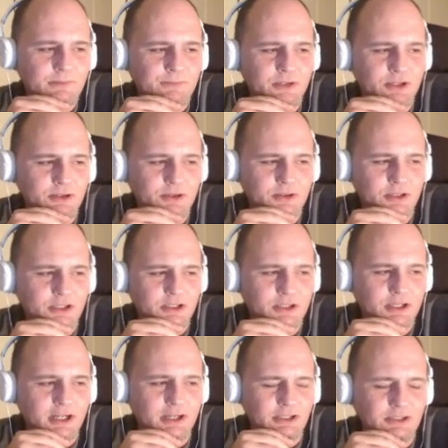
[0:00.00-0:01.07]
You know,
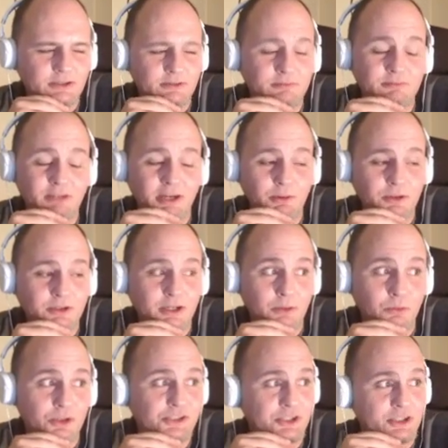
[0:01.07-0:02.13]
I
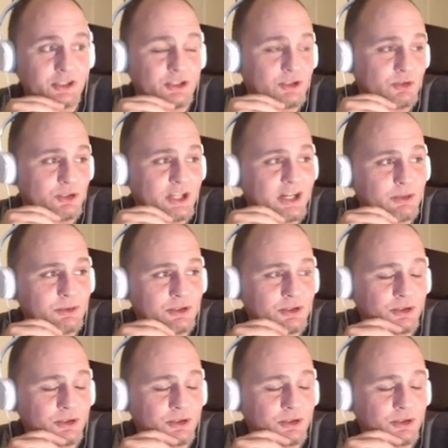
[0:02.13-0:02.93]
wasn't going to do that one.